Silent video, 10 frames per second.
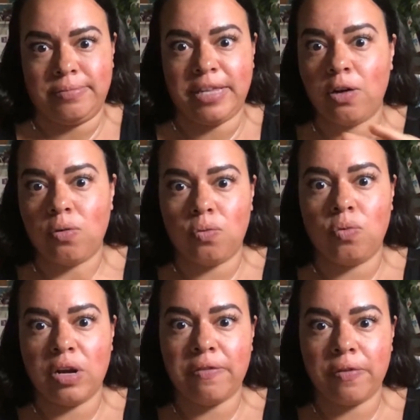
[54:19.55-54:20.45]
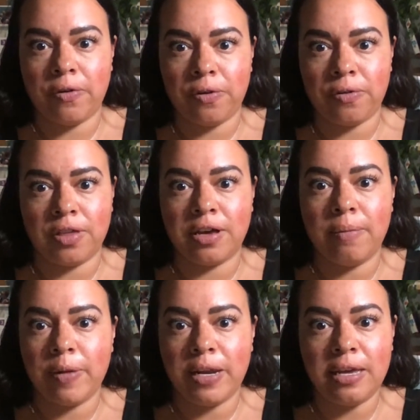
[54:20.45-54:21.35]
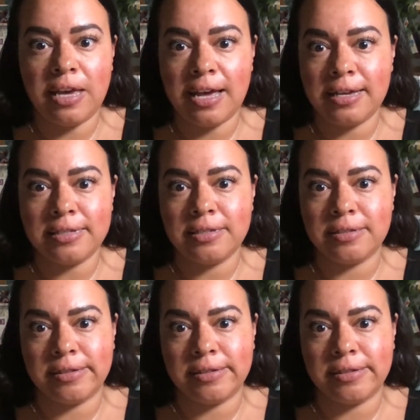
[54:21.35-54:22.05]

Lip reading: Like, whatever the company has,